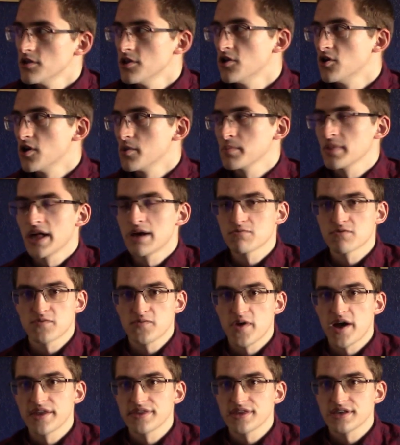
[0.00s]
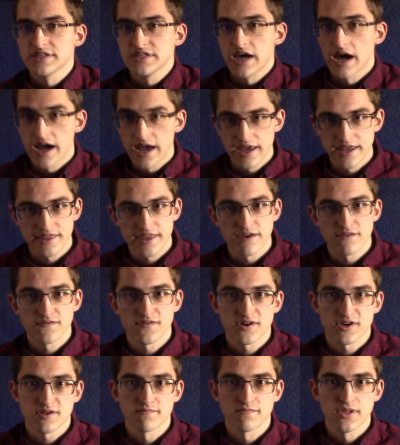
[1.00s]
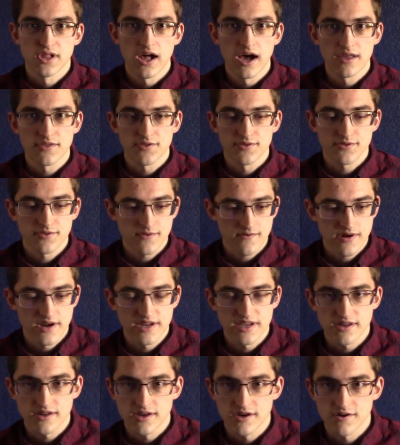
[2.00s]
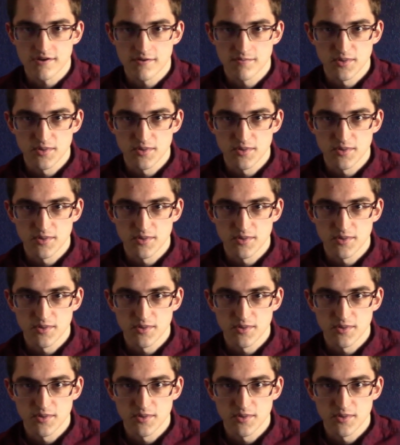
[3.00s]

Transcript: know, I'm glad we're finally tying that fucking plot thread in here,